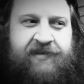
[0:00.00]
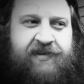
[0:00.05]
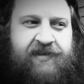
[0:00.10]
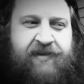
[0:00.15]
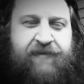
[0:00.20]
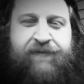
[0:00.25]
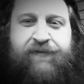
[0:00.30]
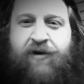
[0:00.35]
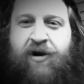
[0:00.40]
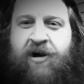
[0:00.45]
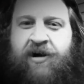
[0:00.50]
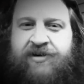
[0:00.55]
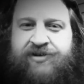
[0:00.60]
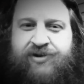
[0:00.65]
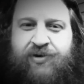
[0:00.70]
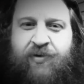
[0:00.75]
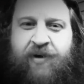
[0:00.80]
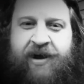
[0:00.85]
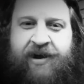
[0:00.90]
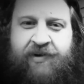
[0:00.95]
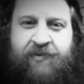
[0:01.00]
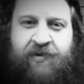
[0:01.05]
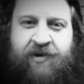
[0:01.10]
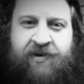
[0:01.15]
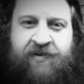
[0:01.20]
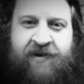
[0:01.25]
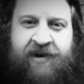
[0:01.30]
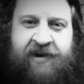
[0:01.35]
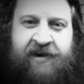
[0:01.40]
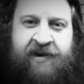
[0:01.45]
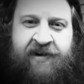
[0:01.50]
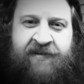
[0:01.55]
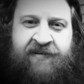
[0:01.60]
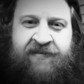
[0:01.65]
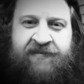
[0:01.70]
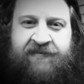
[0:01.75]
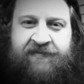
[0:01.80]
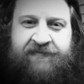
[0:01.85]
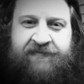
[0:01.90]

The frogs are writing one right now.